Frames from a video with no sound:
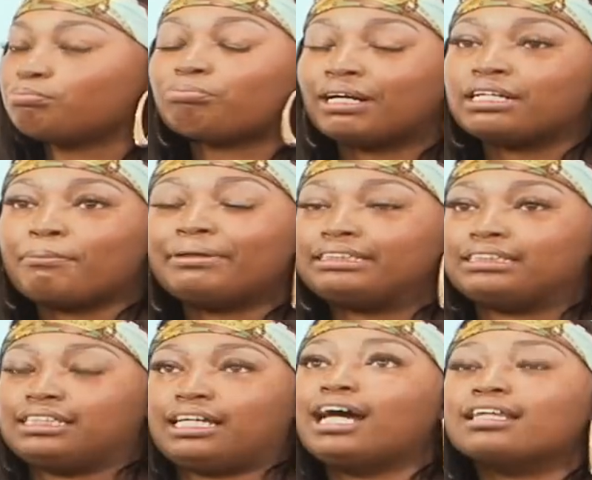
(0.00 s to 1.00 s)
bring them
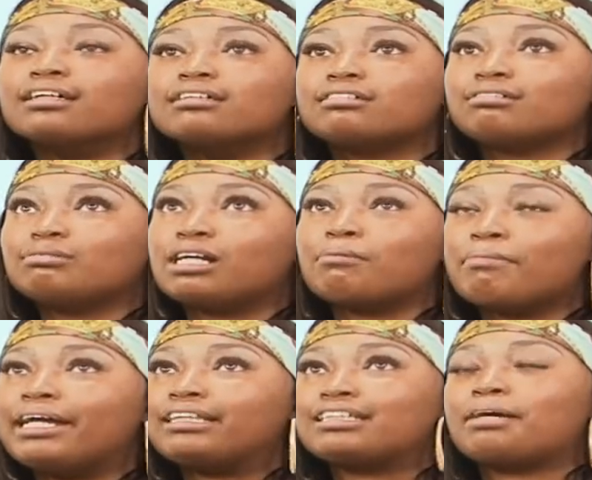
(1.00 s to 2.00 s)
bitches together, we could
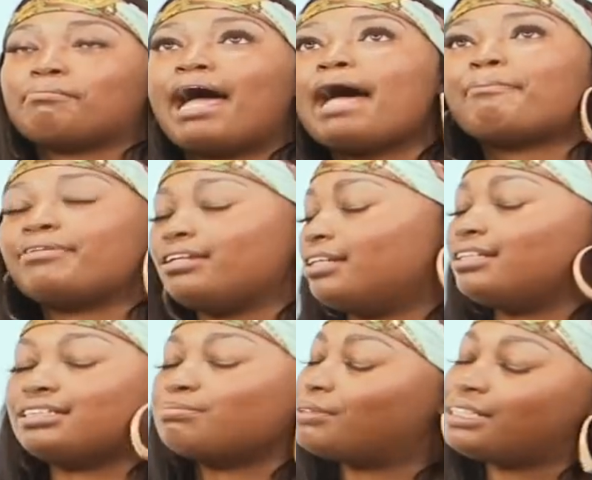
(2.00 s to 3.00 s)
make something happen.
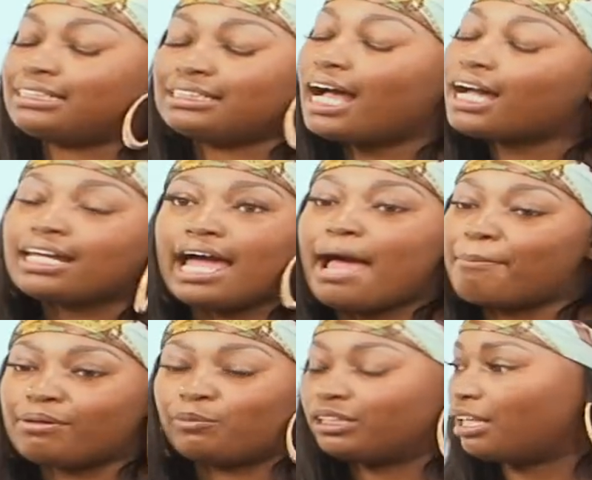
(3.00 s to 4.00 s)
But it's not gonna
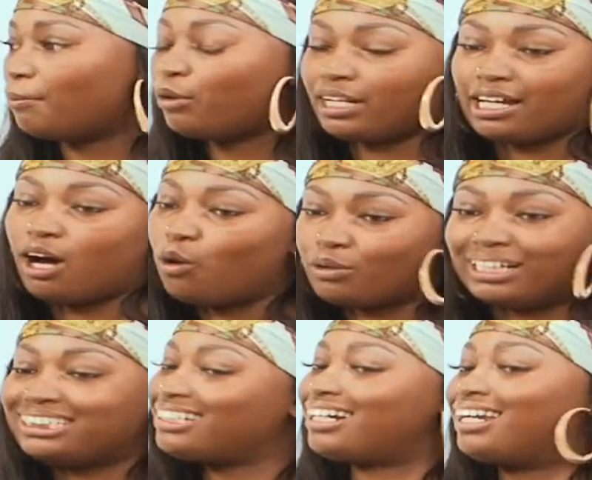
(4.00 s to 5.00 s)
happen with them on their own.
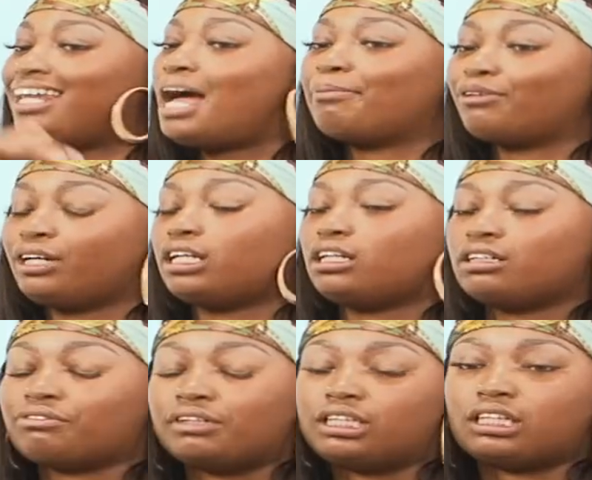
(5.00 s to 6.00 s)
They should have collaborated,
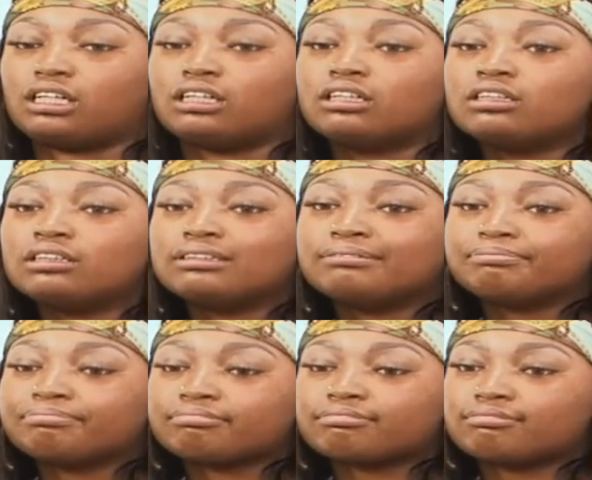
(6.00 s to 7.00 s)
if anything.
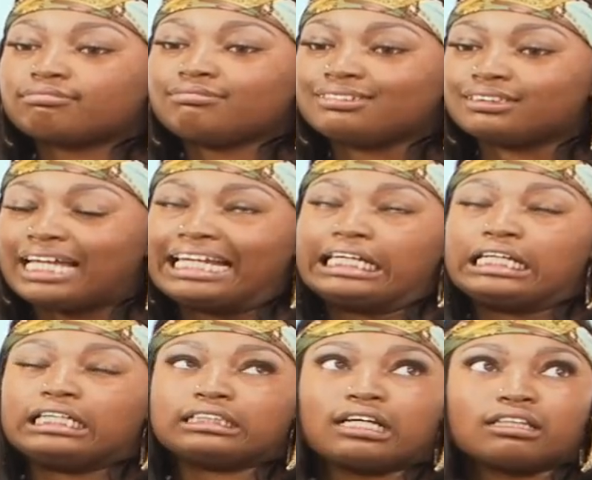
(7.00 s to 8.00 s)
All right. They
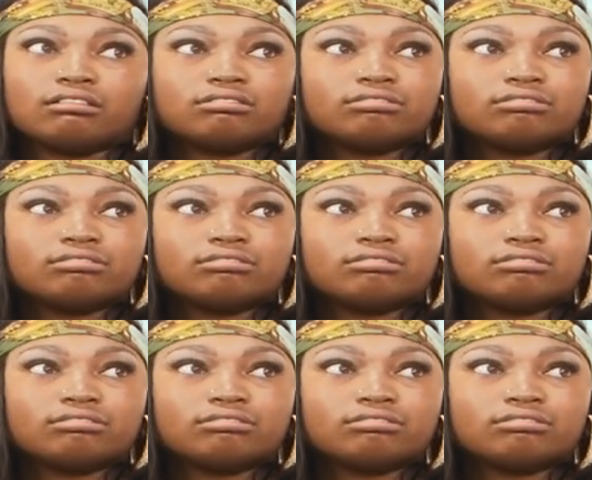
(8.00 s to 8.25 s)
need each other.